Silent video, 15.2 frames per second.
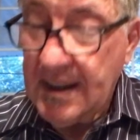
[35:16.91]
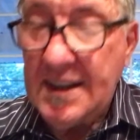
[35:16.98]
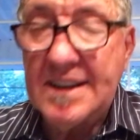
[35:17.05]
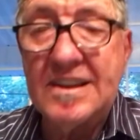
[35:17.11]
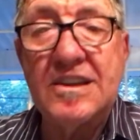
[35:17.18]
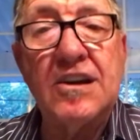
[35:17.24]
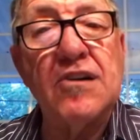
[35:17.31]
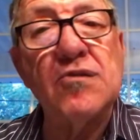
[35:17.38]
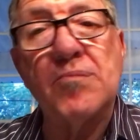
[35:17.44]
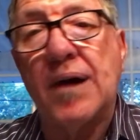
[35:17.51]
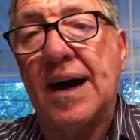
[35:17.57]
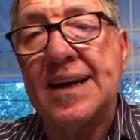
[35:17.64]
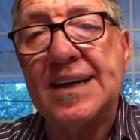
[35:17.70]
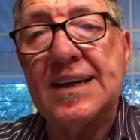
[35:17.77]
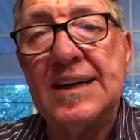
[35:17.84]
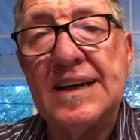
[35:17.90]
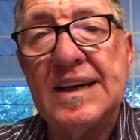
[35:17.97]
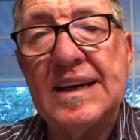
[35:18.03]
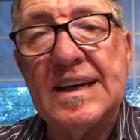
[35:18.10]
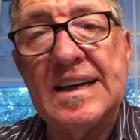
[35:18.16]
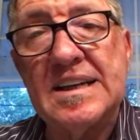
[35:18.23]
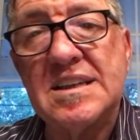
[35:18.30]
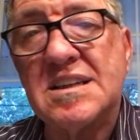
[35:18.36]
Nobody
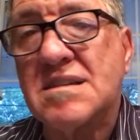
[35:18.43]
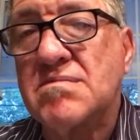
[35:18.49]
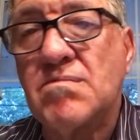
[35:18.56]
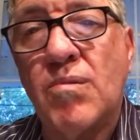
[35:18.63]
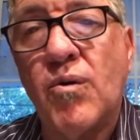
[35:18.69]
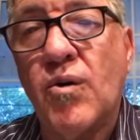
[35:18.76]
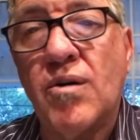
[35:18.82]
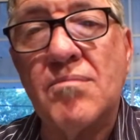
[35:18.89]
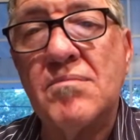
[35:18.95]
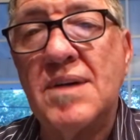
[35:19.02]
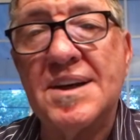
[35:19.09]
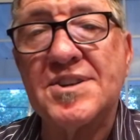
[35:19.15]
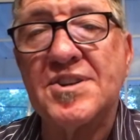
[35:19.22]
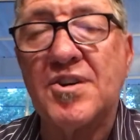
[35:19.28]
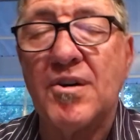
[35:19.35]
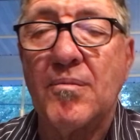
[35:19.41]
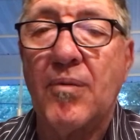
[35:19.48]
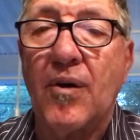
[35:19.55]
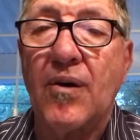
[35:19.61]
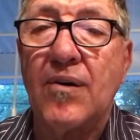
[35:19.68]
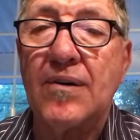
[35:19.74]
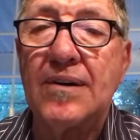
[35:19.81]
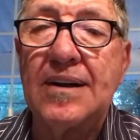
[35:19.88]
is more
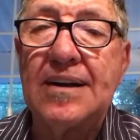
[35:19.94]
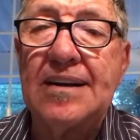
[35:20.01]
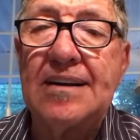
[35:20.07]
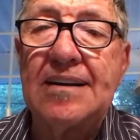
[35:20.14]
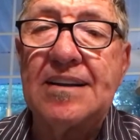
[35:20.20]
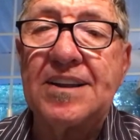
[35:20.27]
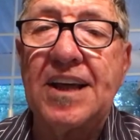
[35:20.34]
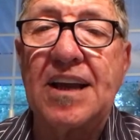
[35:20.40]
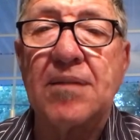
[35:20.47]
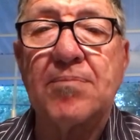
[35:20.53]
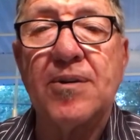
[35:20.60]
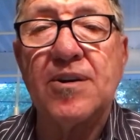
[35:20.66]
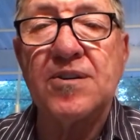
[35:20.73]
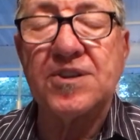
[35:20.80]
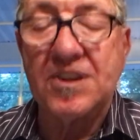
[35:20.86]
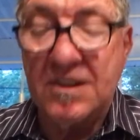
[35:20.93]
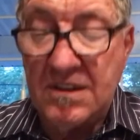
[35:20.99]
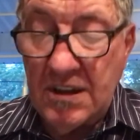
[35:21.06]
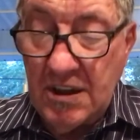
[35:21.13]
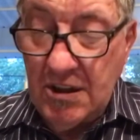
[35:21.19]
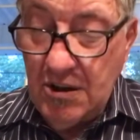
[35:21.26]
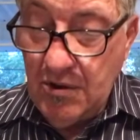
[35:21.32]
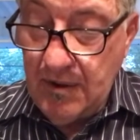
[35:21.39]
miserable than a person
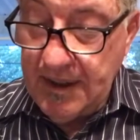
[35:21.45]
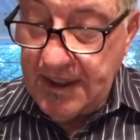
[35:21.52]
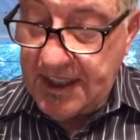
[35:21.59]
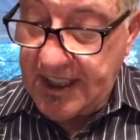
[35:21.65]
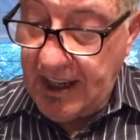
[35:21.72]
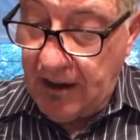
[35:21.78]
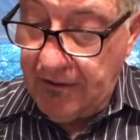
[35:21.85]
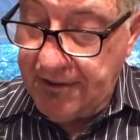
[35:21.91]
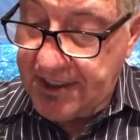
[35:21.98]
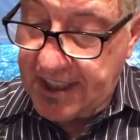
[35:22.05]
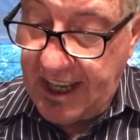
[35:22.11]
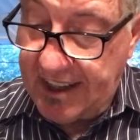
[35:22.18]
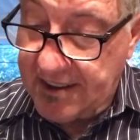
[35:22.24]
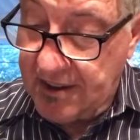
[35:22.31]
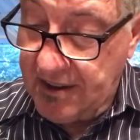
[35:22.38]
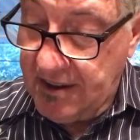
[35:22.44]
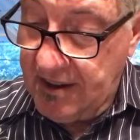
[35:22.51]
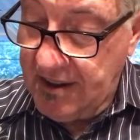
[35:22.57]
who is self-centered.